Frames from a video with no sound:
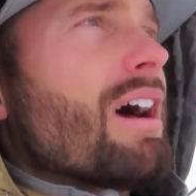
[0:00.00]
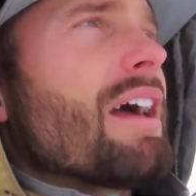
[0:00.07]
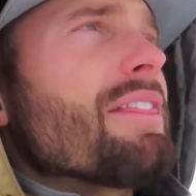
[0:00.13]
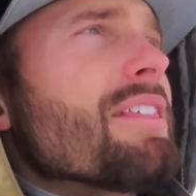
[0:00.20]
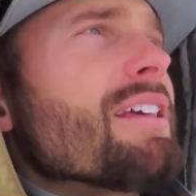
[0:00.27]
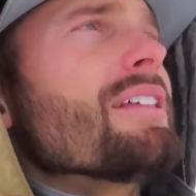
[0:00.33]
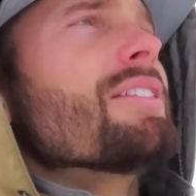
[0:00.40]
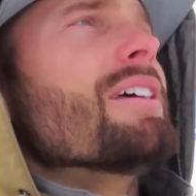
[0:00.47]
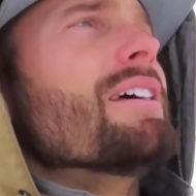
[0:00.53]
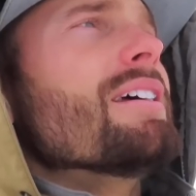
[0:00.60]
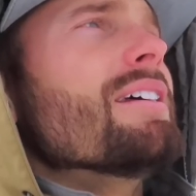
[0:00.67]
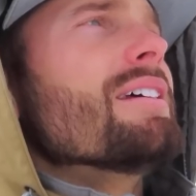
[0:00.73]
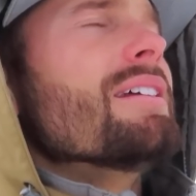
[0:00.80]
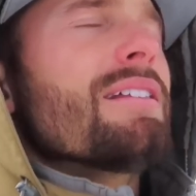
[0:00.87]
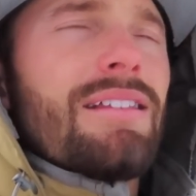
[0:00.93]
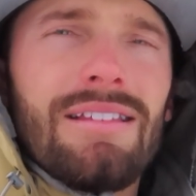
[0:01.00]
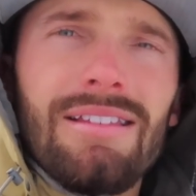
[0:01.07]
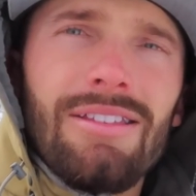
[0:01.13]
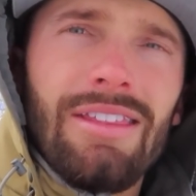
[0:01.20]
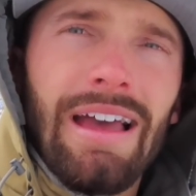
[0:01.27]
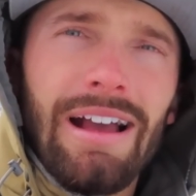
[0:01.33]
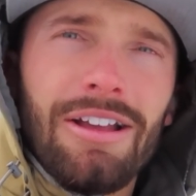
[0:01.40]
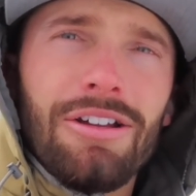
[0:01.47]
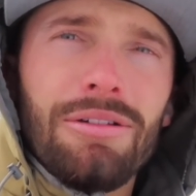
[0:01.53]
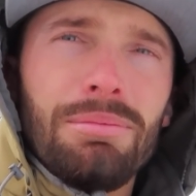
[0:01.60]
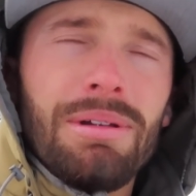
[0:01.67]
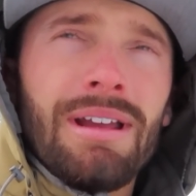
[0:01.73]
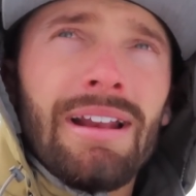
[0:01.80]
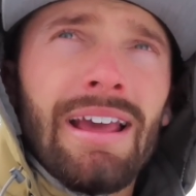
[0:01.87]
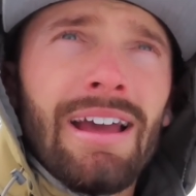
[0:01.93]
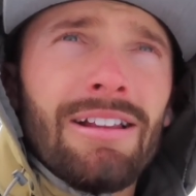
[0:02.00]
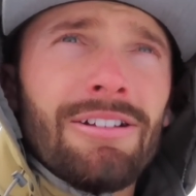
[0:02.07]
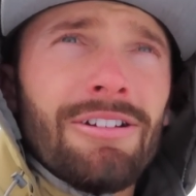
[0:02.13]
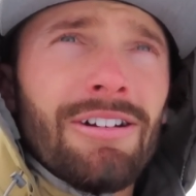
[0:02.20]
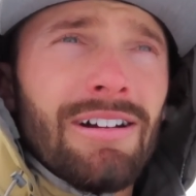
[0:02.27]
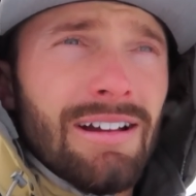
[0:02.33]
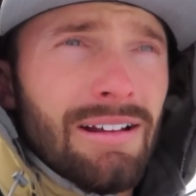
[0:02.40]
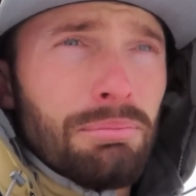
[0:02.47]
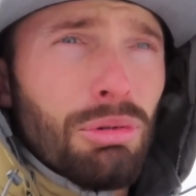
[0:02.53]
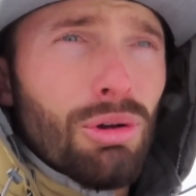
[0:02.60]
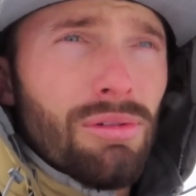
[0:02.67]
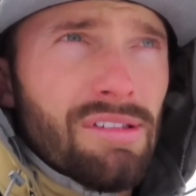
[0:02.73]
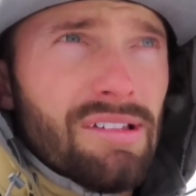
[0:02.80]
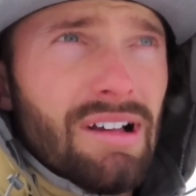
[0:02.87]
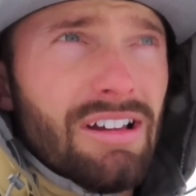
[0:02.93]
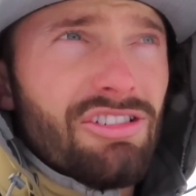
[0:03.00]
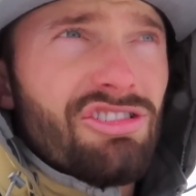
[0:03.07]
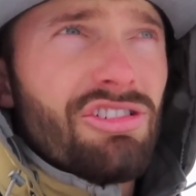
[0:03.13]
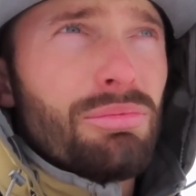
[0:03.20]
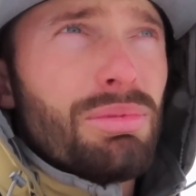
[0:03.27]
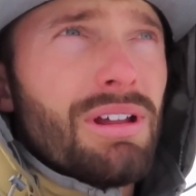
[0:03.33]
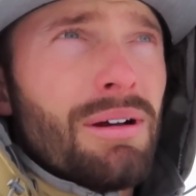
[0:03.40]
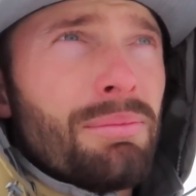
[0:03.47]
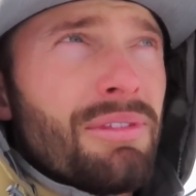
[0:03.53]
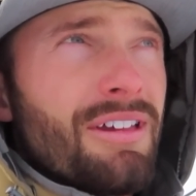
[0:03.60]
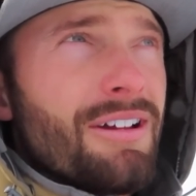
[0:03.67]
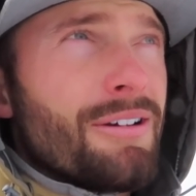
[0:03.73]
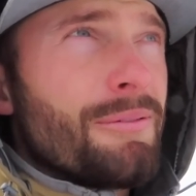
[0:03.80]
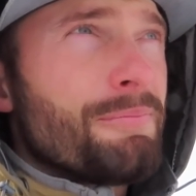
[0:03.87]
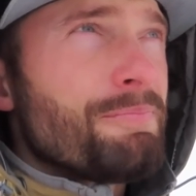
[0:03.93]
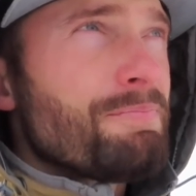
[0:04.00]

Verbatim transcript: I think that that could be an antler, and both sides should be up there.